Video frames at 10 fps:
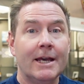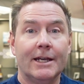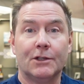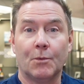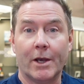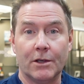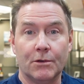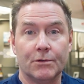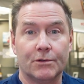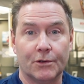It's what you
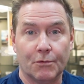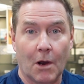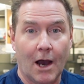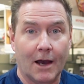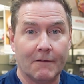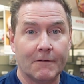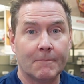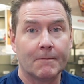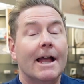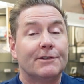use to drive.
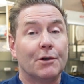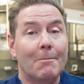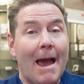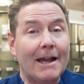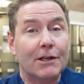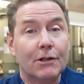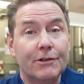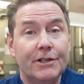And so macular